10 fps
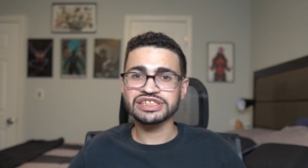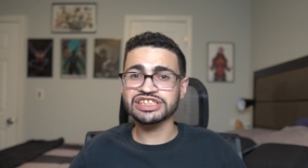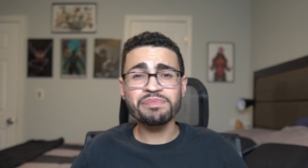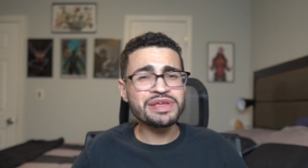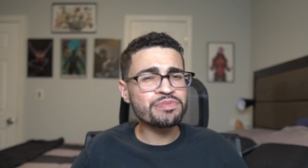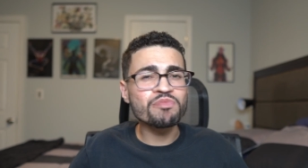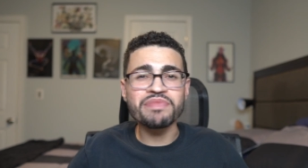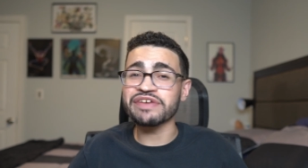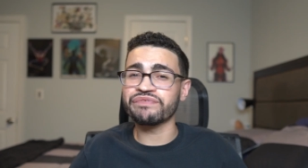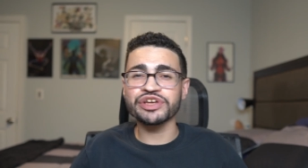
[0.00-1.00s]
Some people
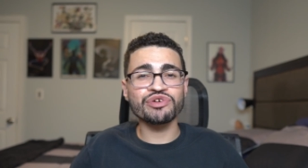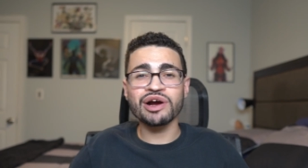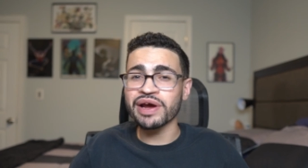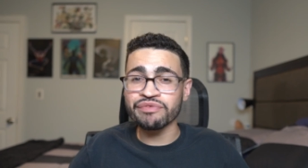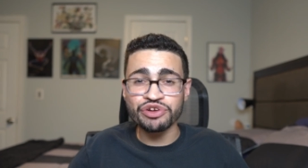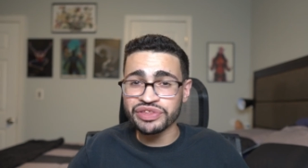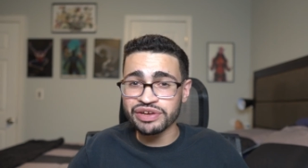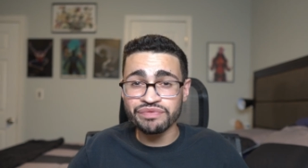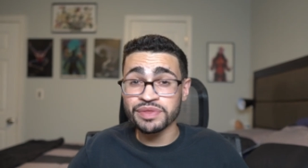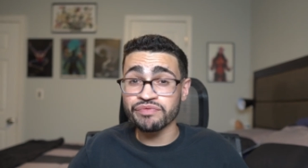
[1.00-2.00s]
may figure out
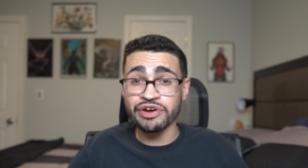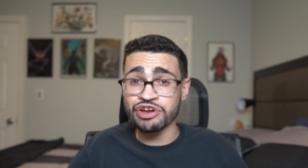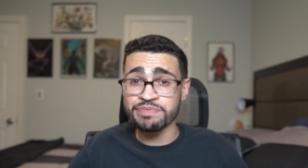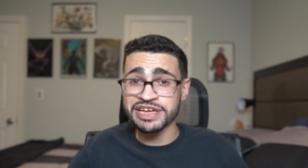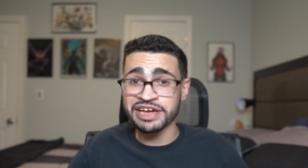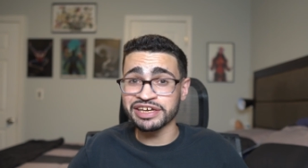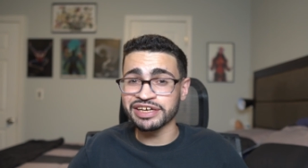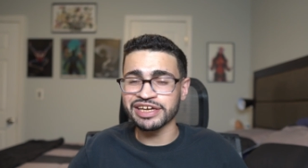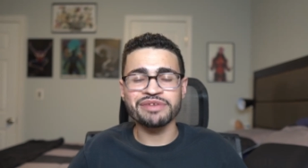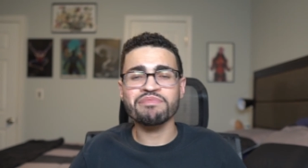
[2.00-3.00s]
everything from the very
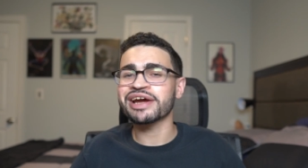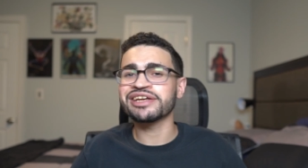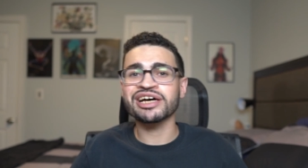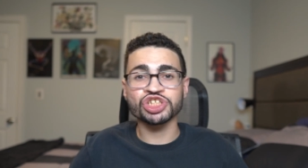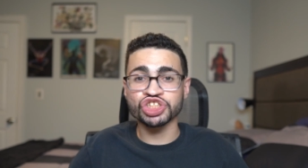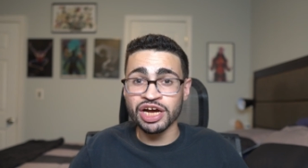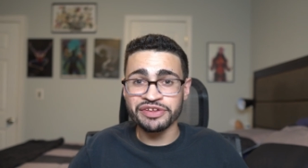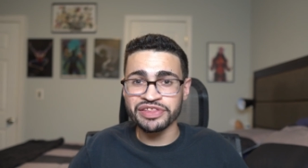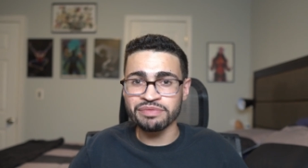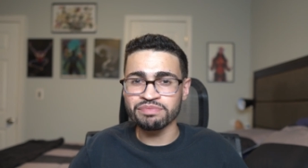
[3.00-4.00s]
beginning and it might not
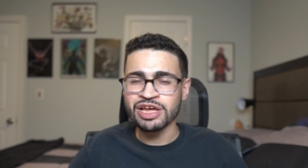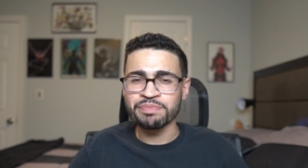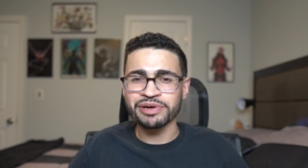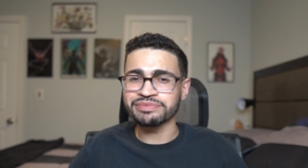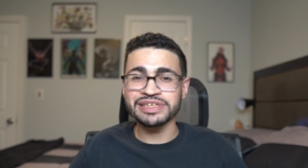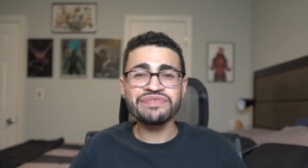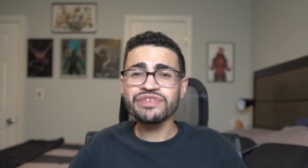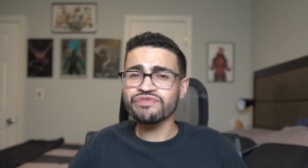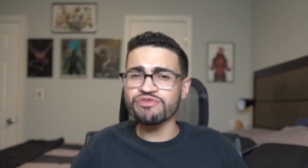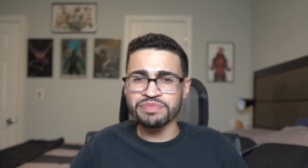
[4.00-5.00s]
shock them, but
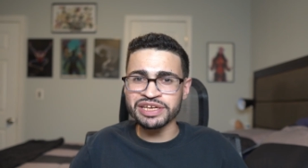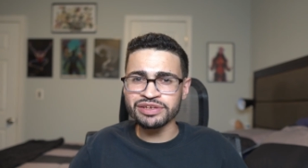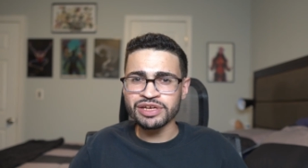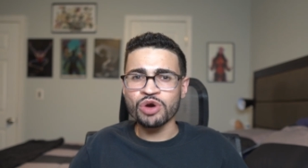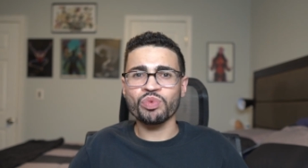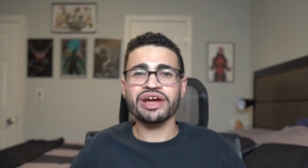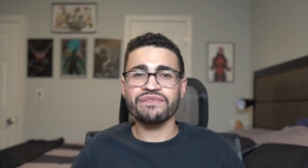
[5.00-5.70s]
even for me, when I